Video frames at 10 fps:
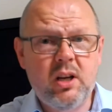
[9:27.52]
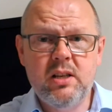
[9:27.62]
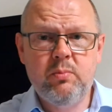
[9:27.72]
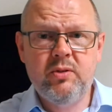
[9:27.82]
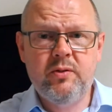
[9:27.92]

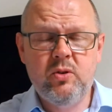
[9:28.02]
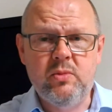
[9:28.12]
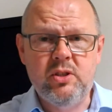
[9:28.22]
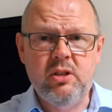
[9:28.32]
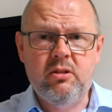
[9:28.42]
the
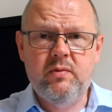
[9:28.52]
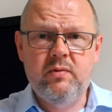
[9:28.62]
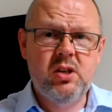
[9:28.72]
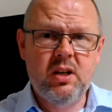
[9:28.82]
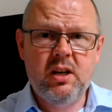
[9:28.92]
performers, you can
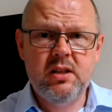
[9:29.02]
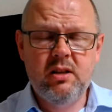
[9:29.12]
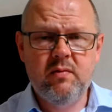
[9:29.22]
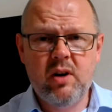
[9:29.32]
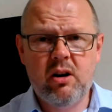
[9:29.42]
visualize the
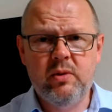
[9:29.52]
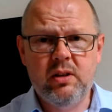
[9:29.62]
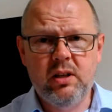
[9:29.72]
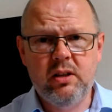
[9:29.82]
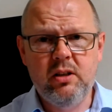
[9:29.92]
environment,
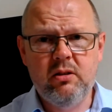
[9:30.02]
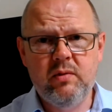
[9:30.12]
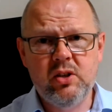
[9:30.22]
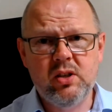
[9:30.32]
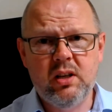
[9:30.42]
and you can
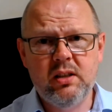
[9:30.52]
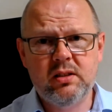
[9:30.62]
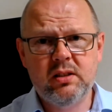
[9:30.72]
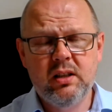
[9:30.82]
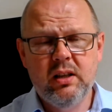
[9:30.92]

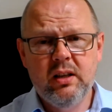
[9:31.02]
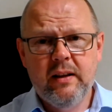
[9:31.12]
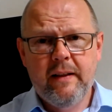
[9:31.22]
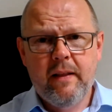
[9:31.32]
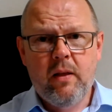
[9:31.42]
visualize
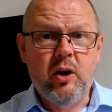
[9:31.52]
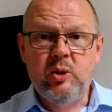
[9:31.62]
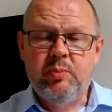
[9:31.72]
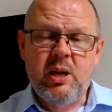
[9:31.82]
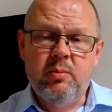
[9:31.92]
those
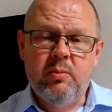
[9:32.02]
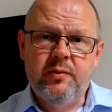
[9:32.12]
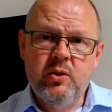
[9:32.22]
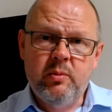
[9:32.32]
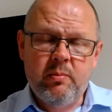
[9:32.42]
people
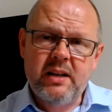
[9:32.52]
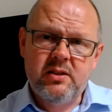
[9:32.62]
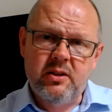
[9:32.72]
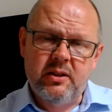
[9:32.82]
performing back to you.